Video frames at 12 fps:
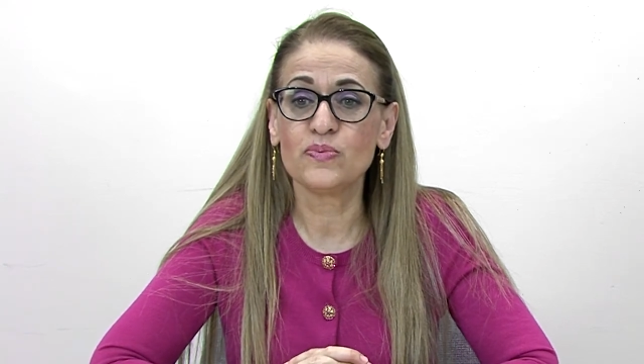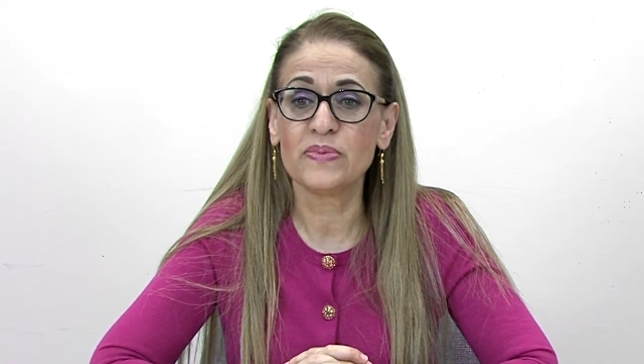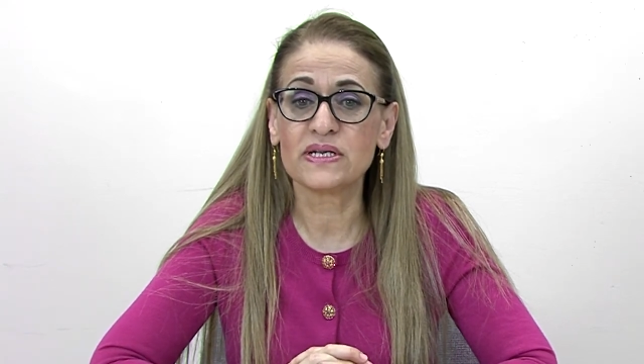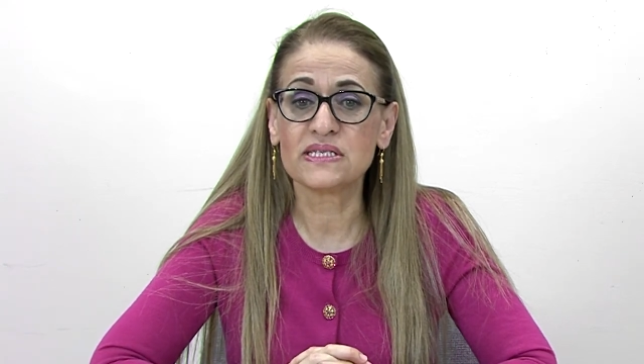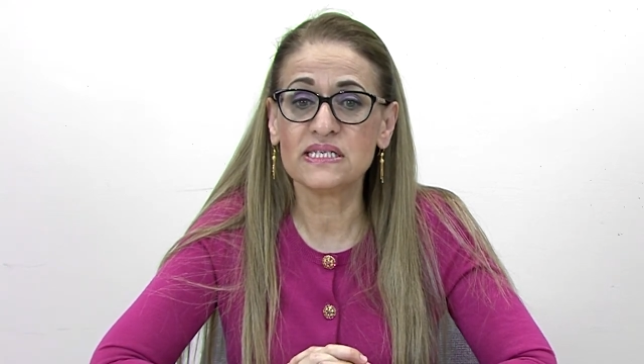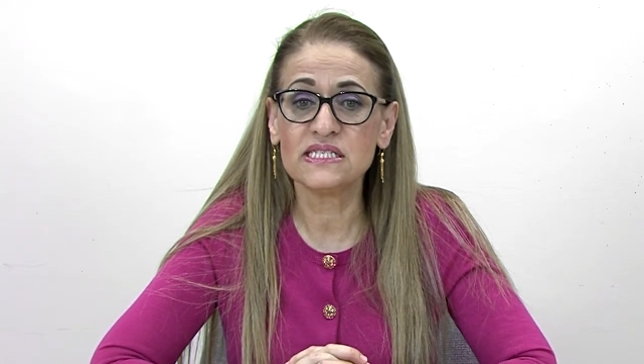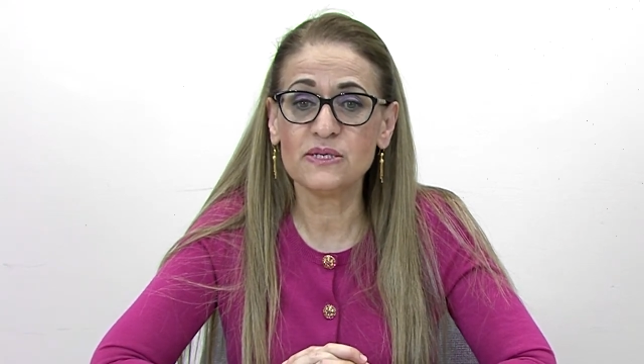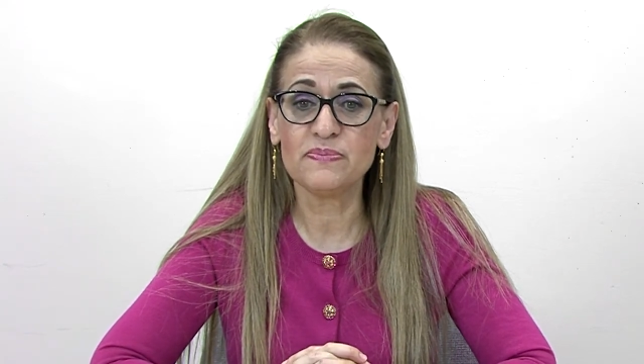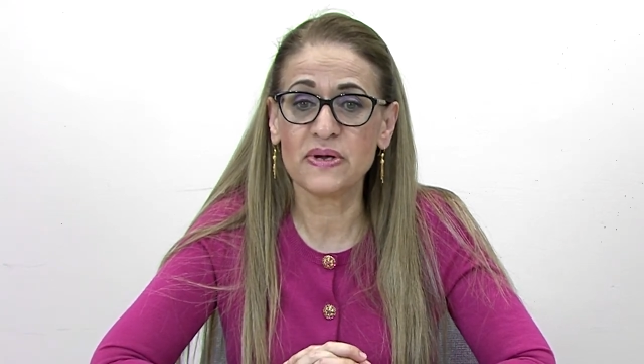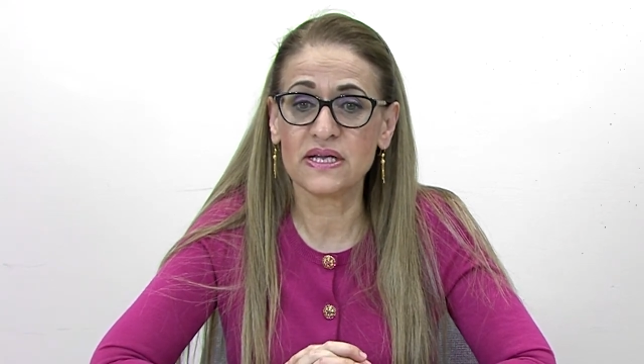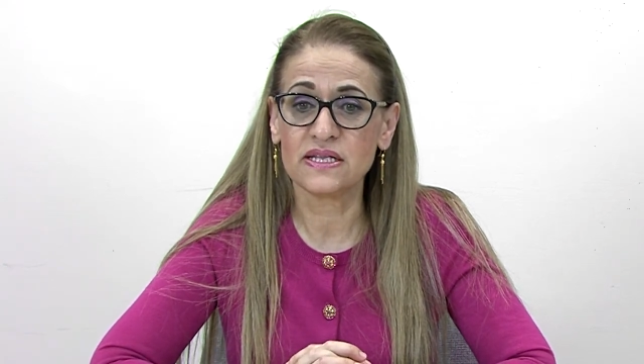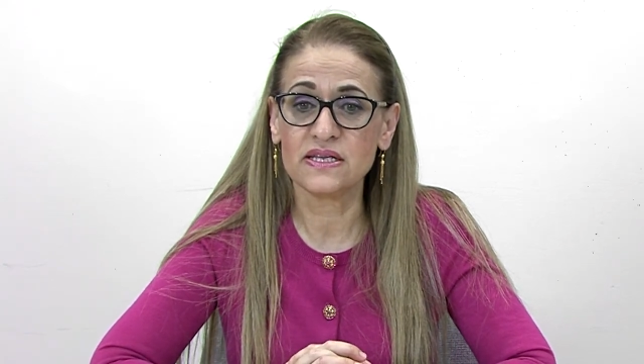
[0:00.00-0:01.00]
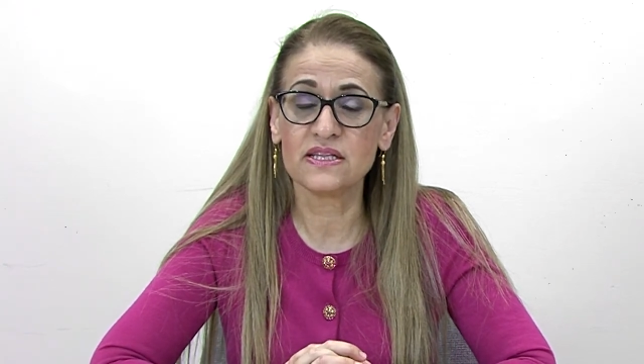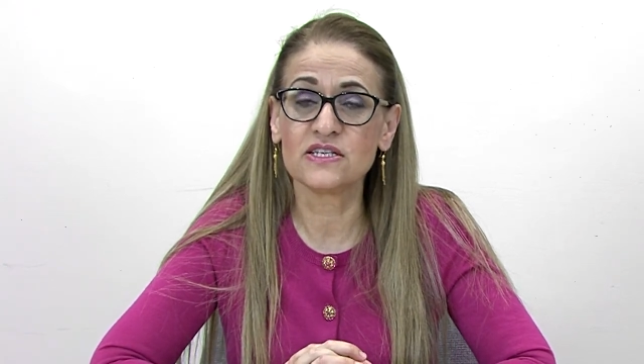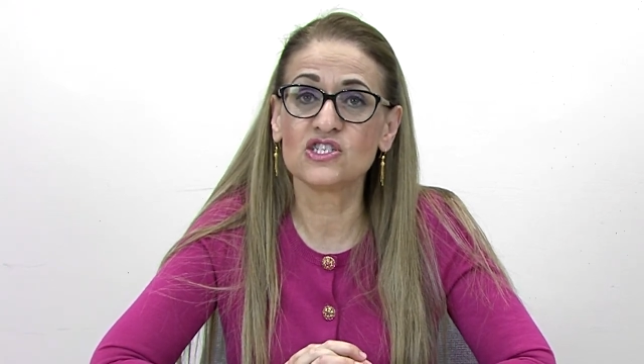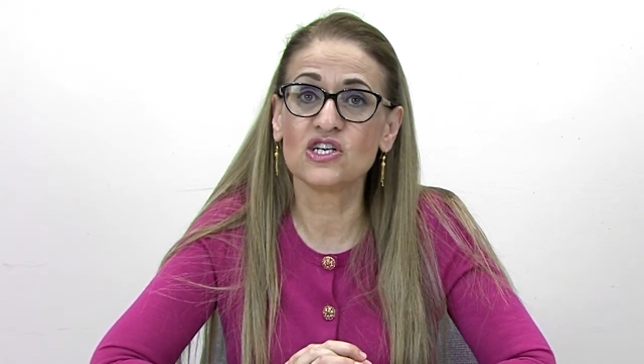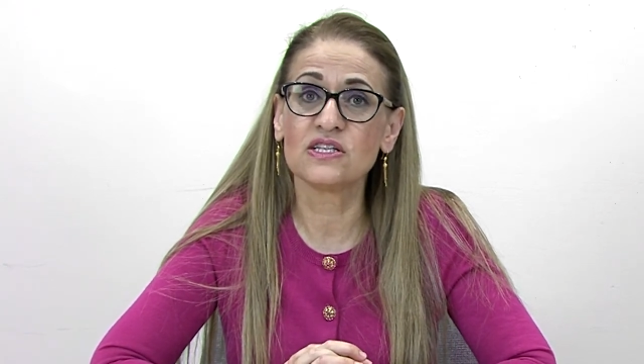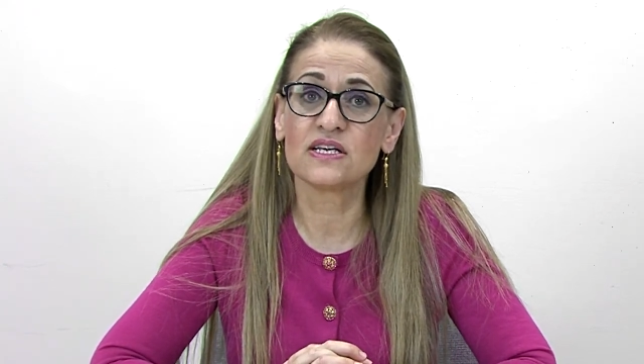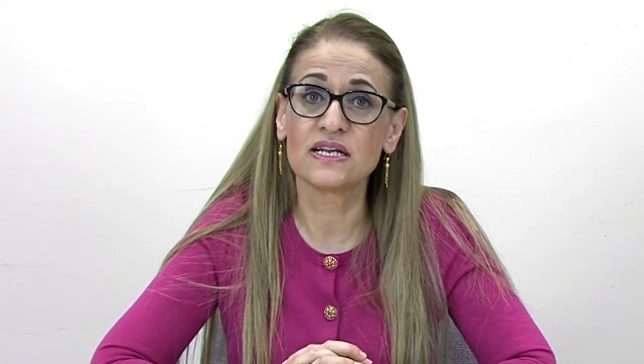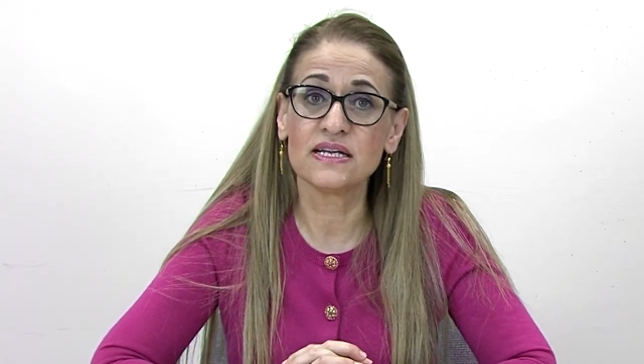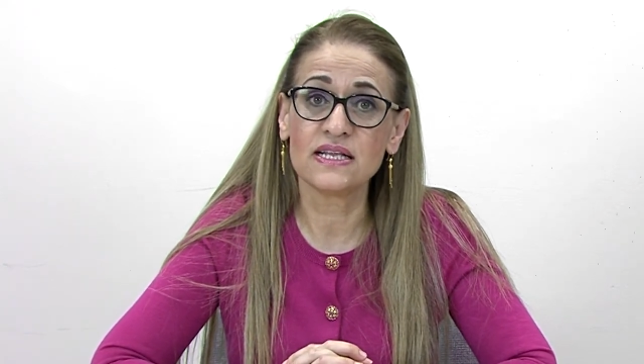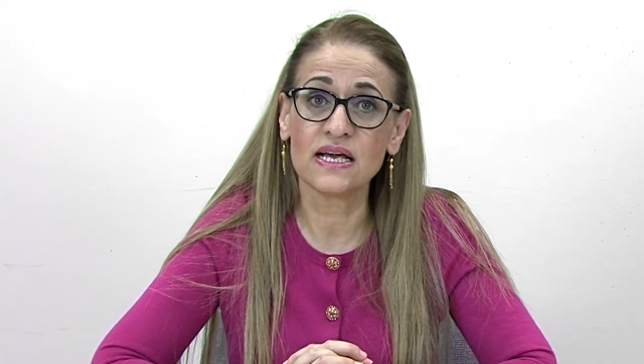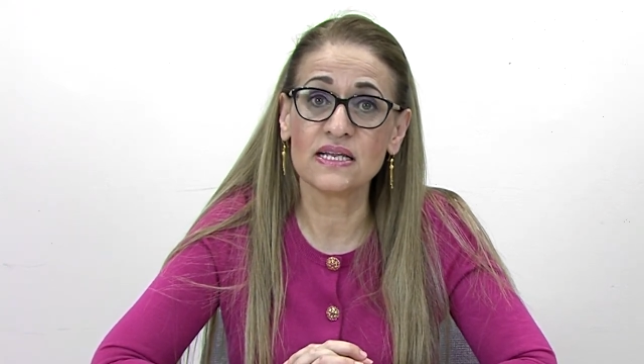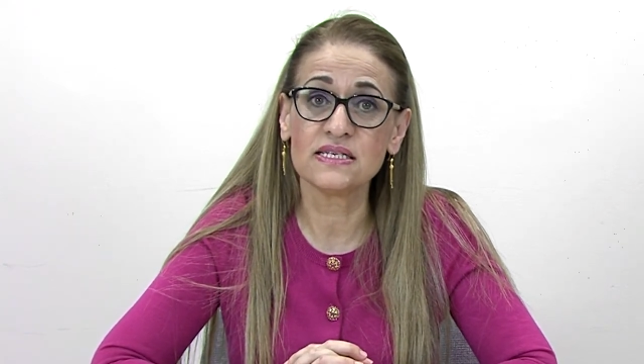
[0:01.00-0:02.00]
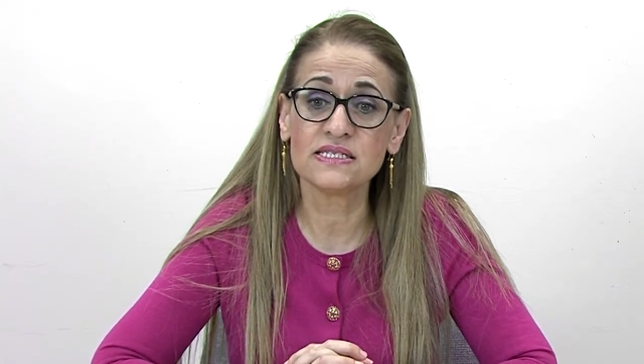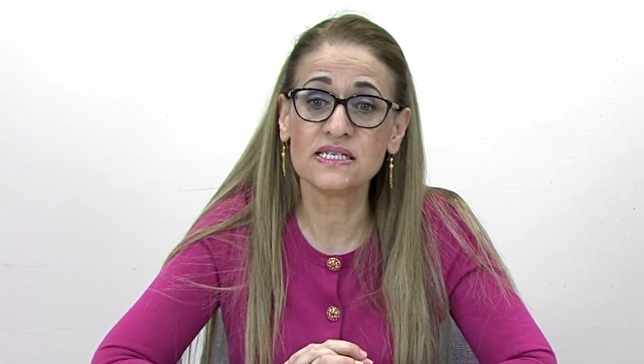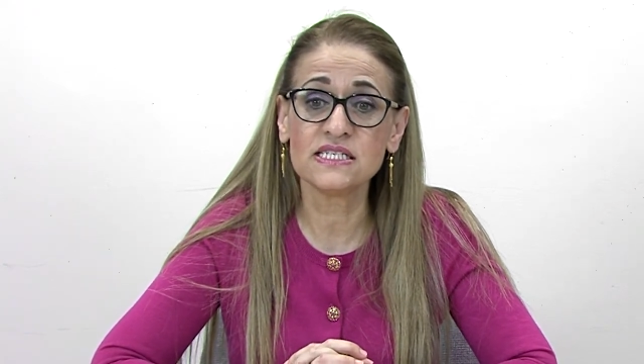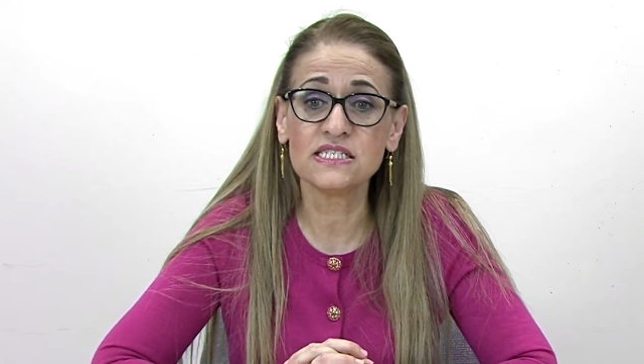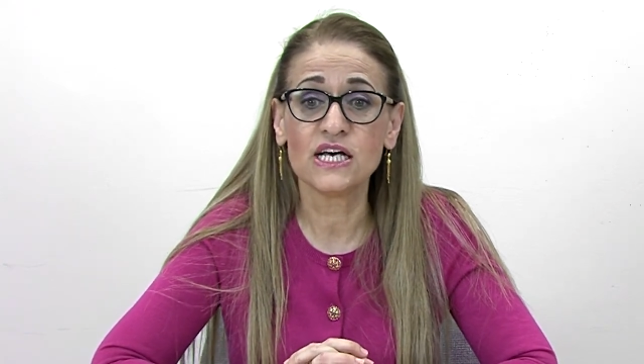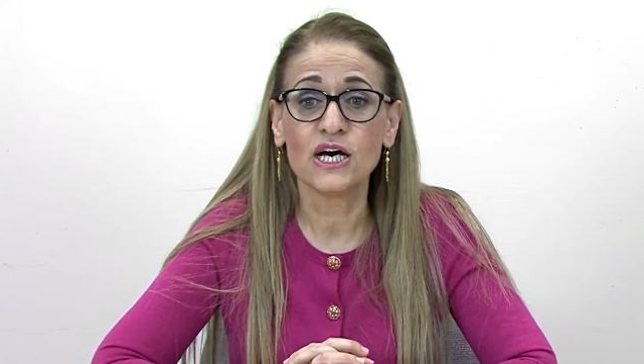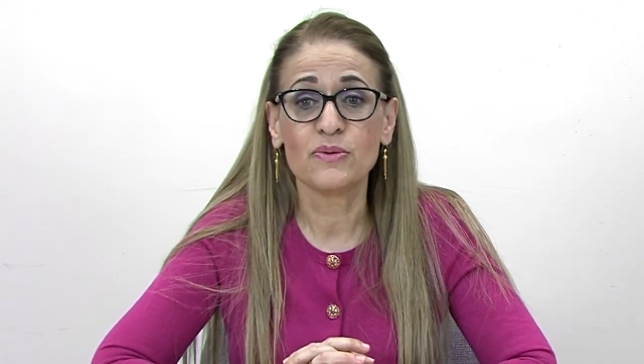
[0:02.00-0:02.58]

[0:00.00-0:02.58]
participate in the gender analysis